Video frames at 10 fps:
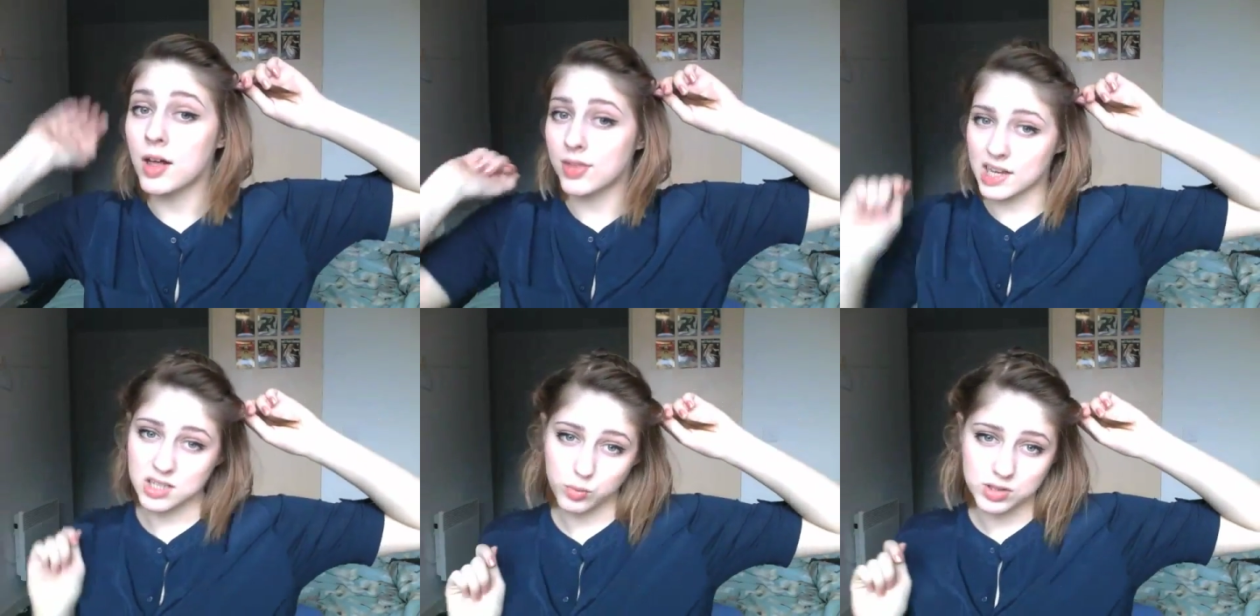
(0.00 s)

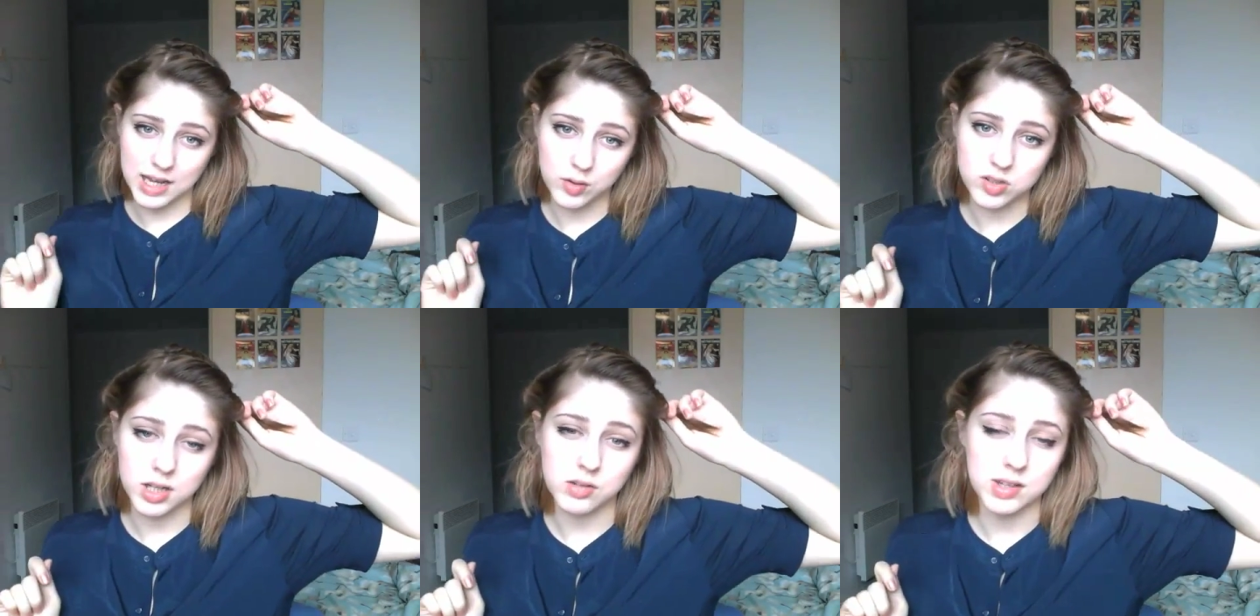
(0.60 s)
That's the one
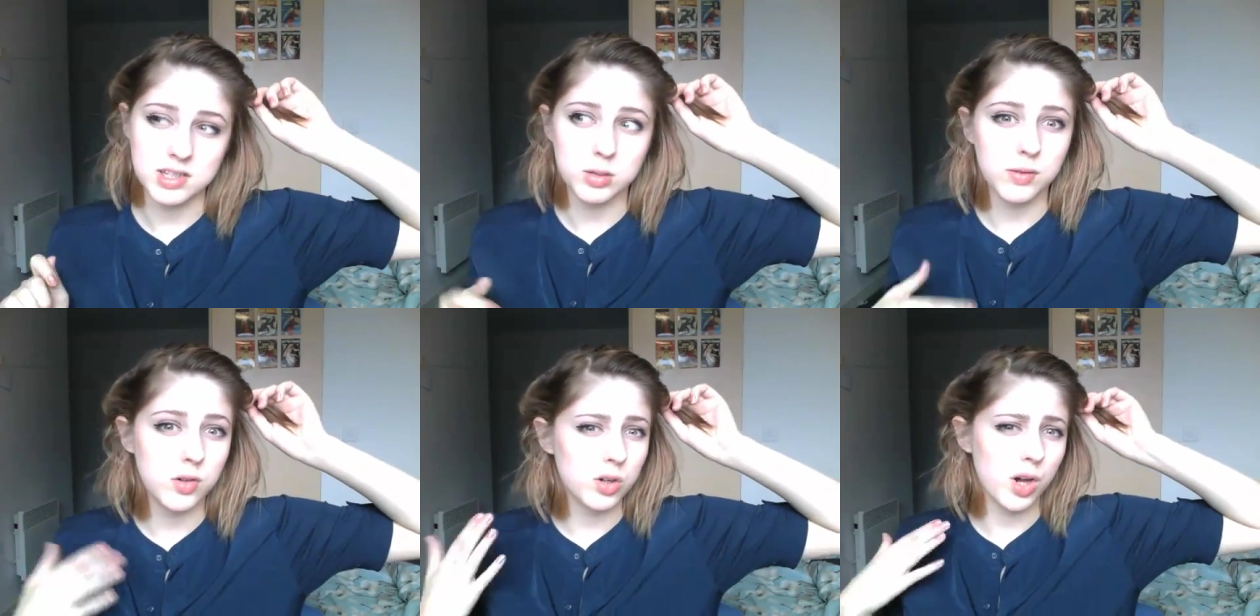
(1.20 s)
downside of this. So
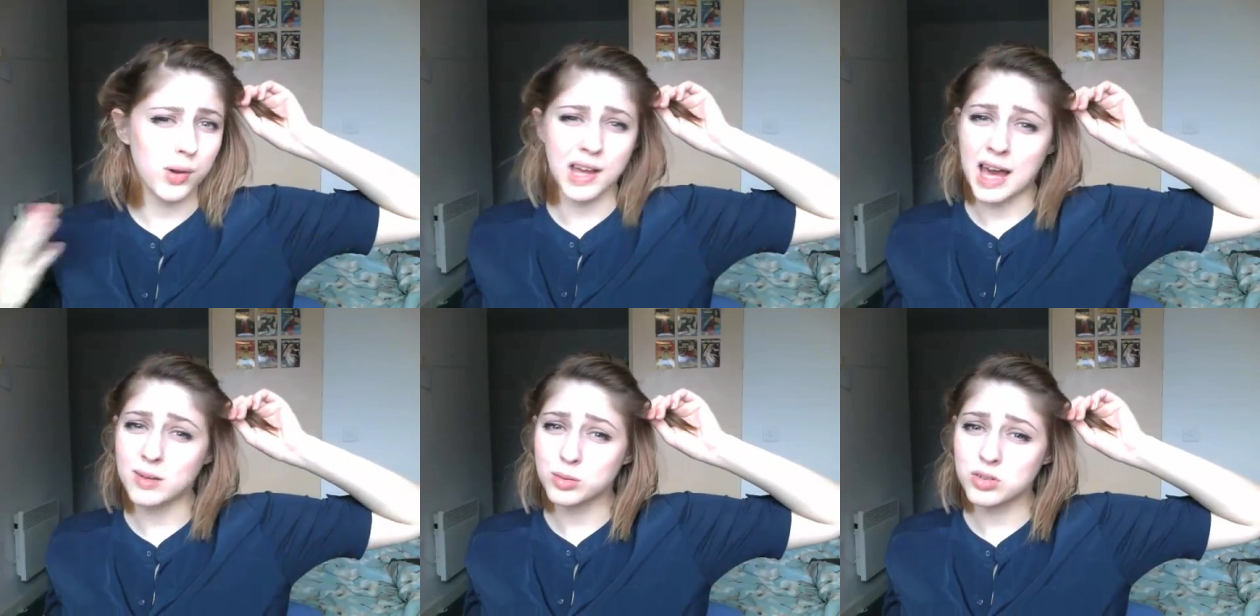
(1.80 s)
if you're going
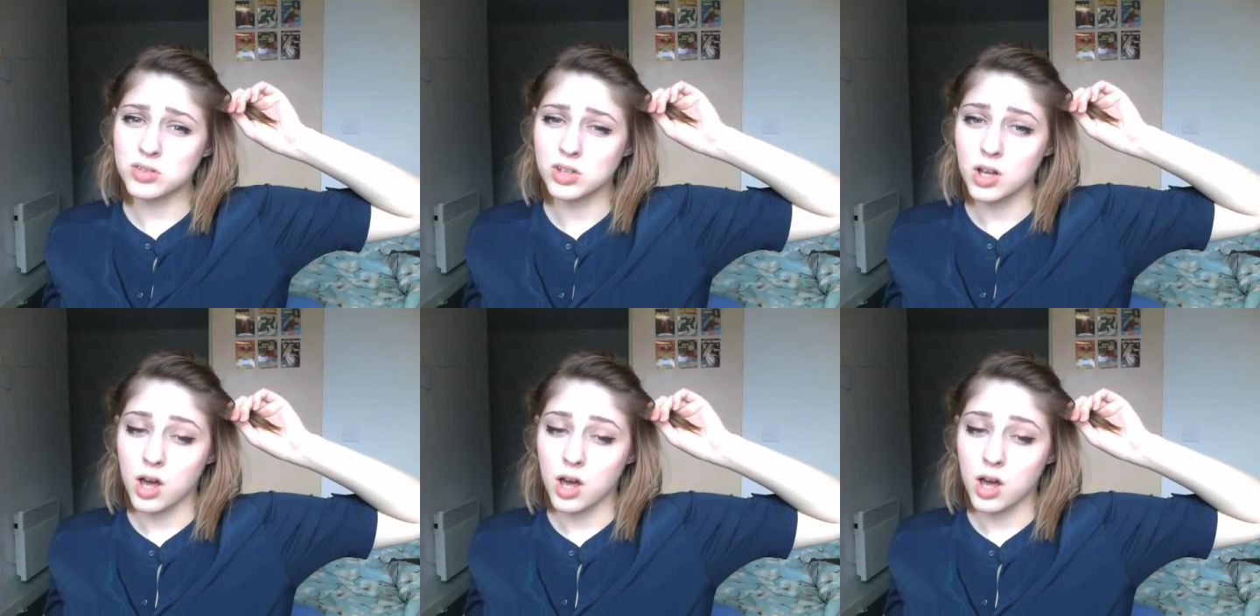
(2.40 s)
out,